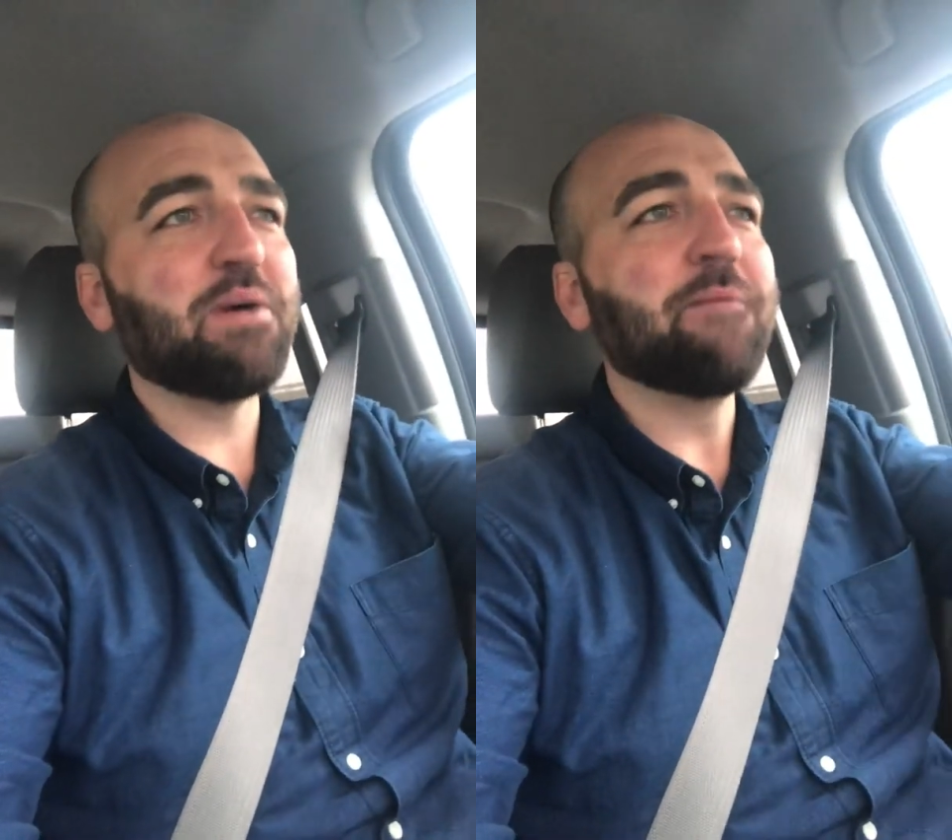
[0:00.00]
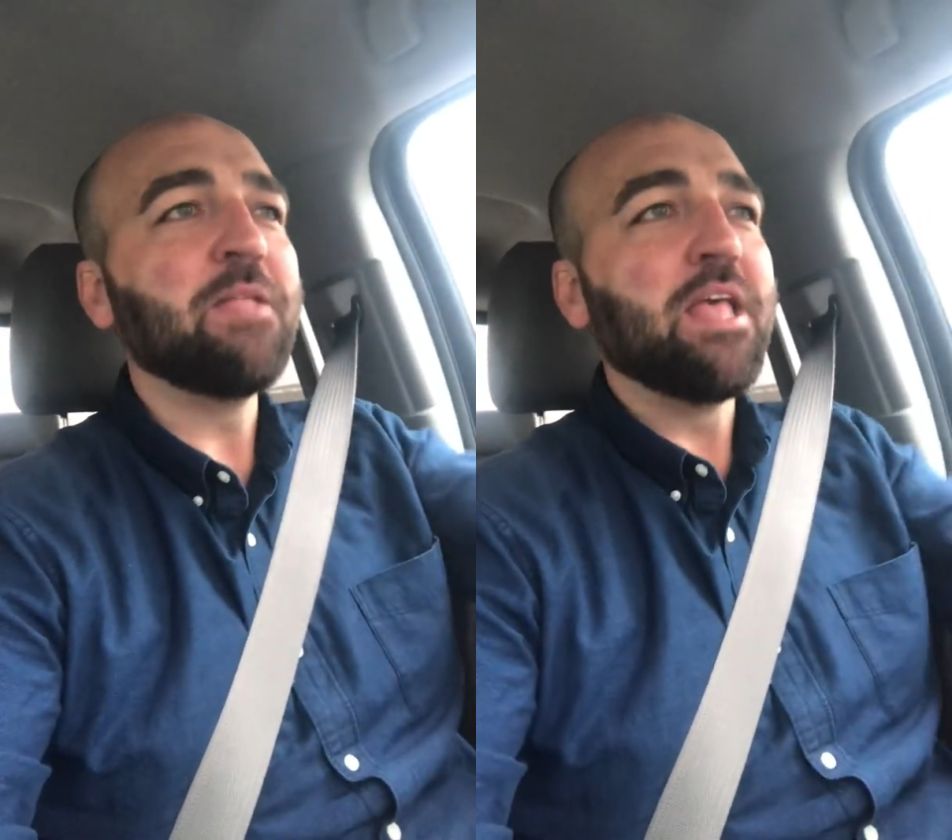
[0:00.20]

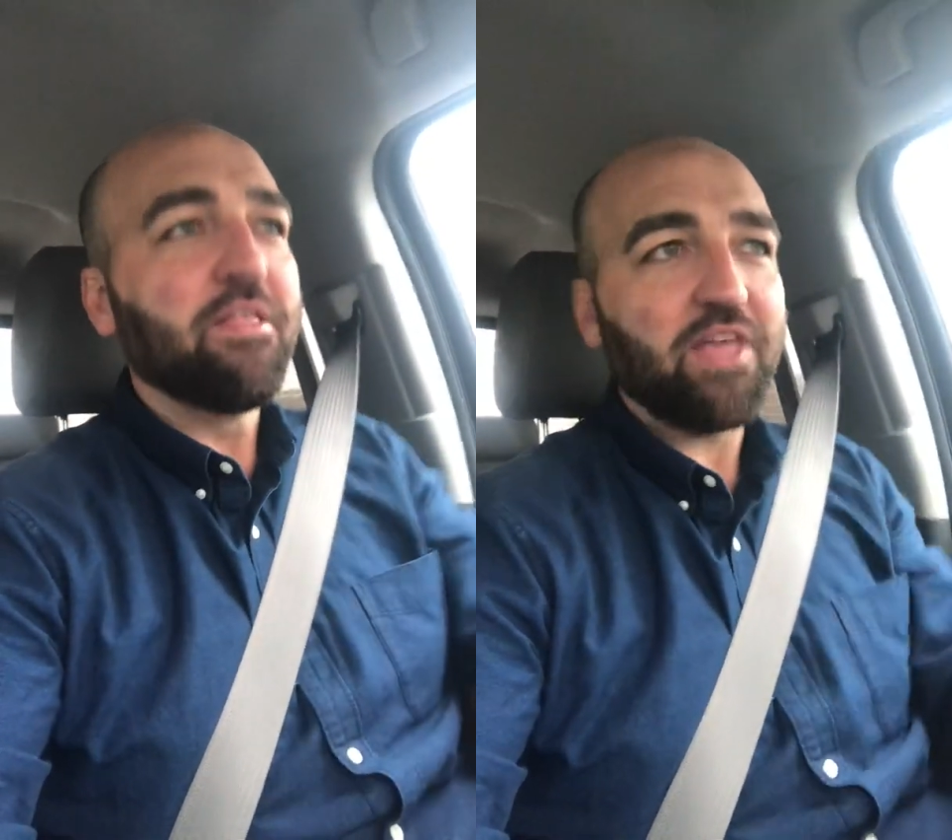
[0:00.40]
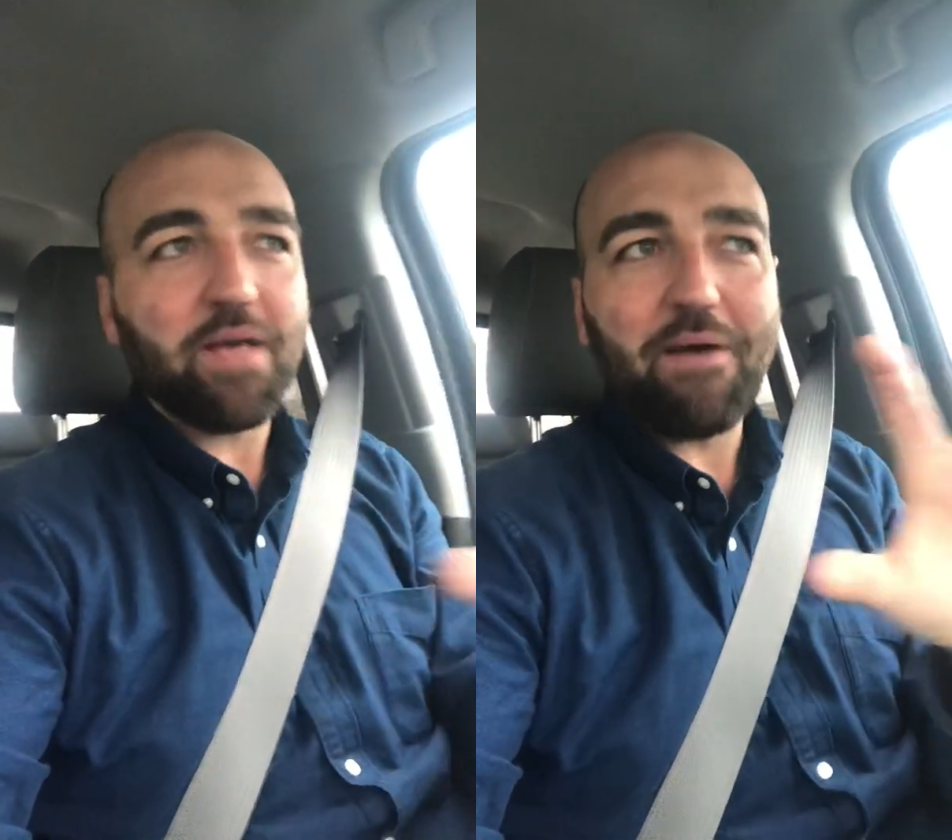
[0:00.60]
But
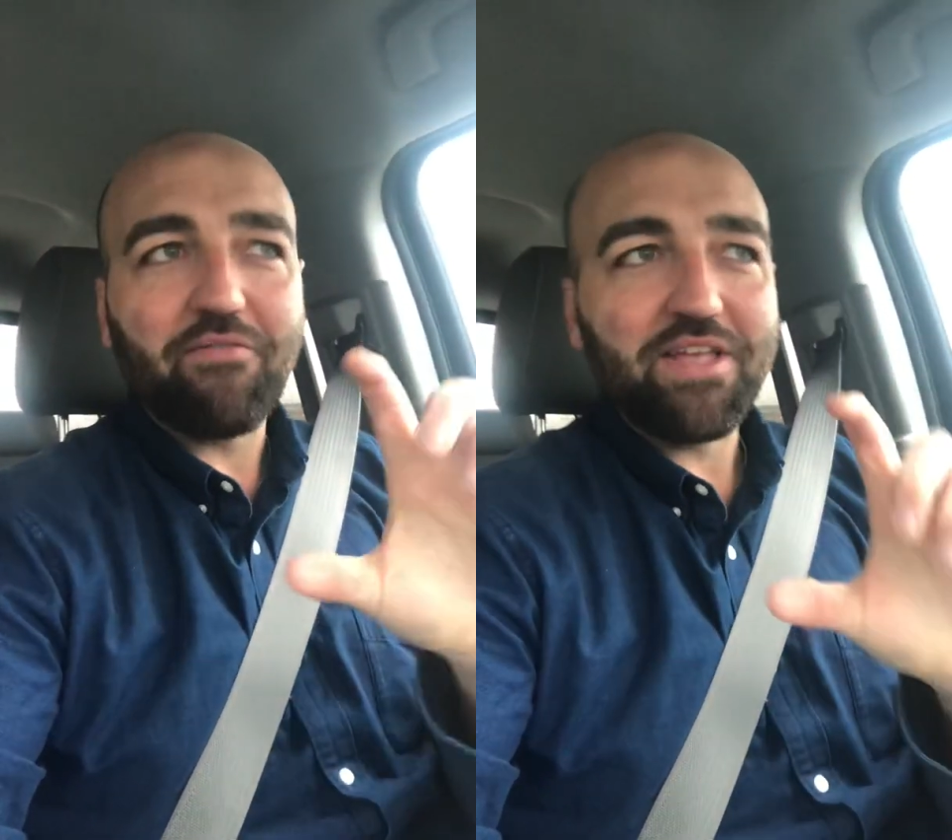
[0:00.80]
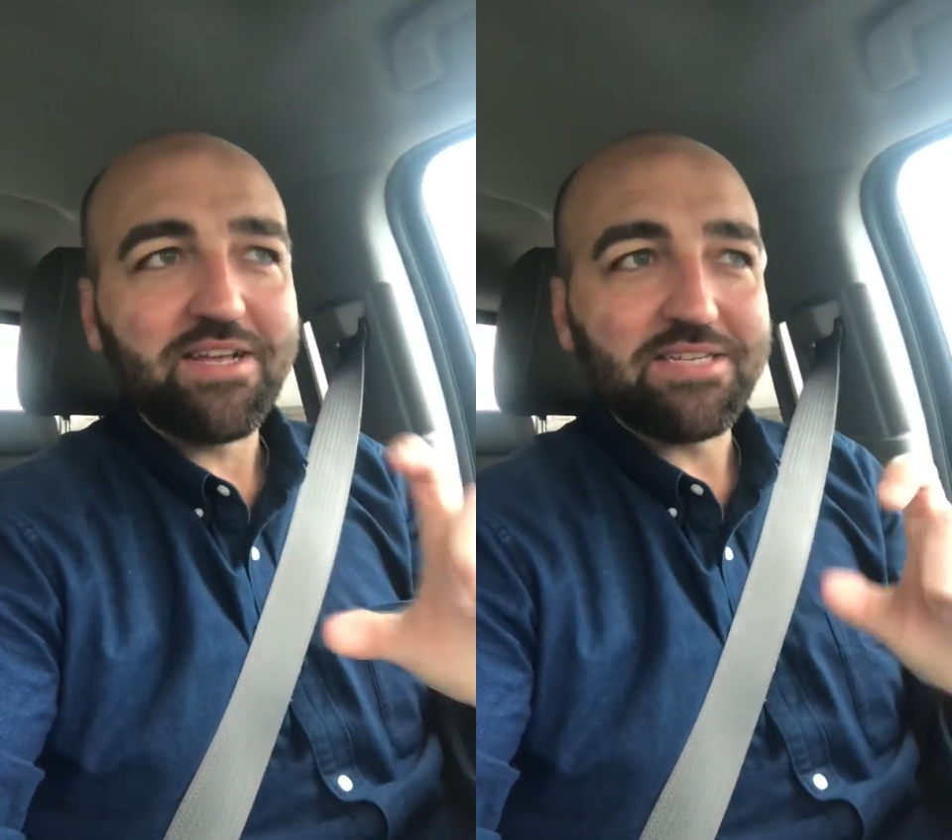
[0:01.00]
think
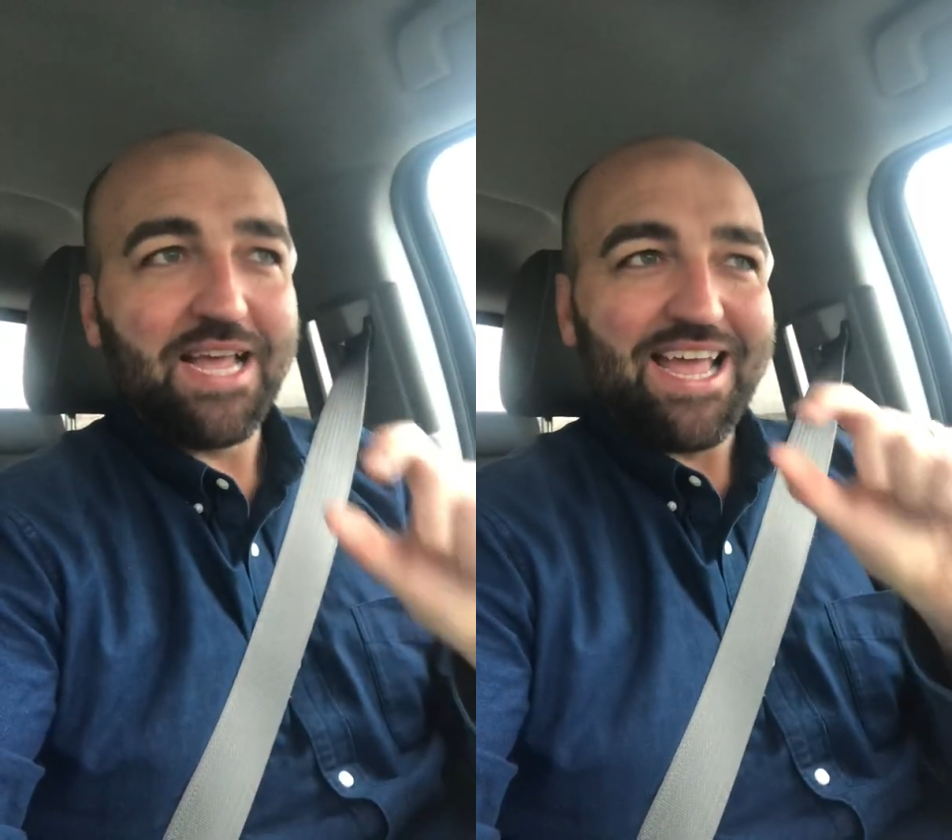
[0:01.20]
about this.